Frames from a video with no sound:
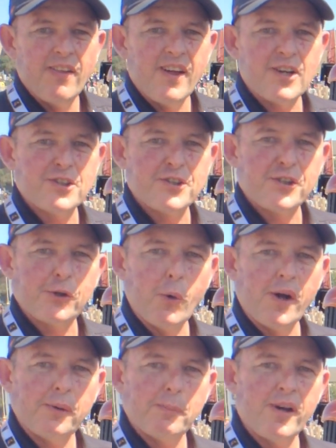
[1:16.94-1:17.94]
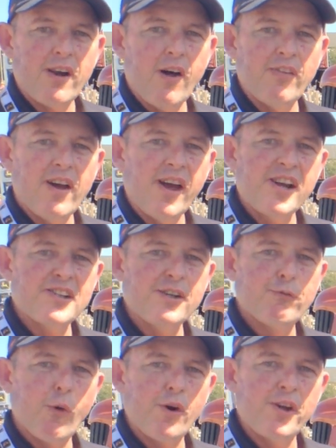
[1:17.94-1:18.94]
That's just a quick bit on the
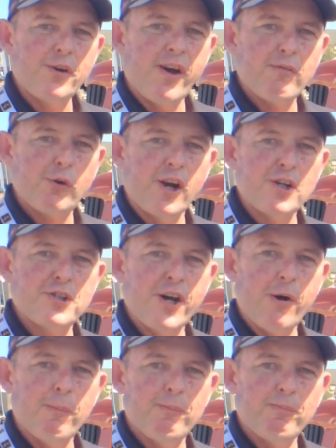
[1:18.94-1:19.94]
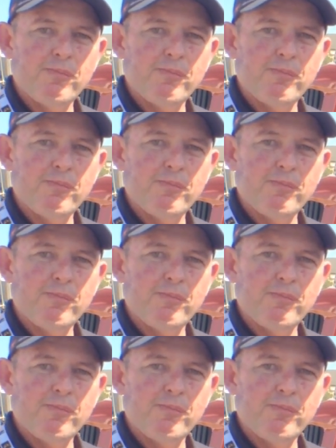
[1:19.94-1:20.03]
AT40. You have a great show.